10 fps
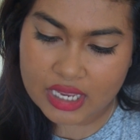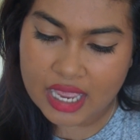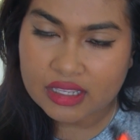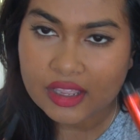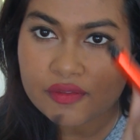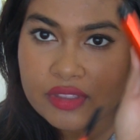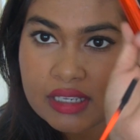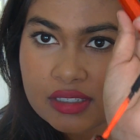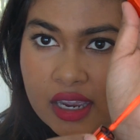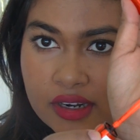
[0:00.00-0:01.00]
I love
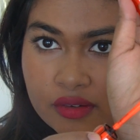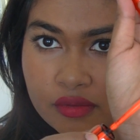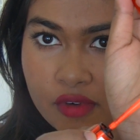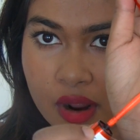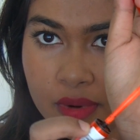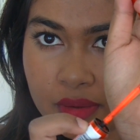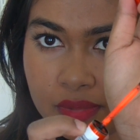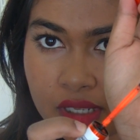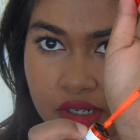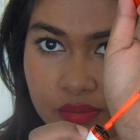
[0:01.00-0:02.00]
these kind of rubber
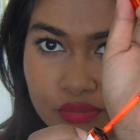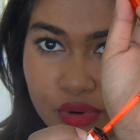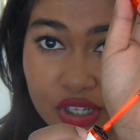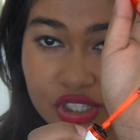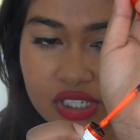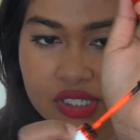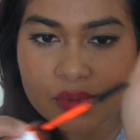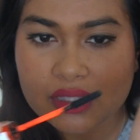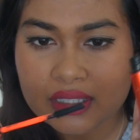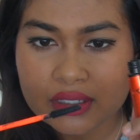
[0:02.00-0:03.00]
brushes
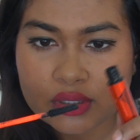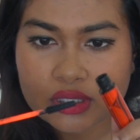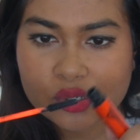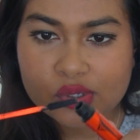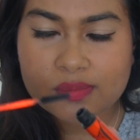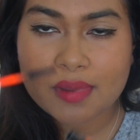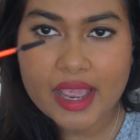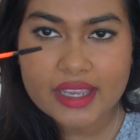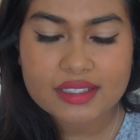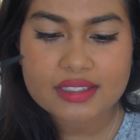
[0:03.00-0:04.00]
with the little
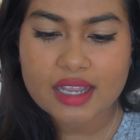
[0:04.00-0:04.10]
spikes.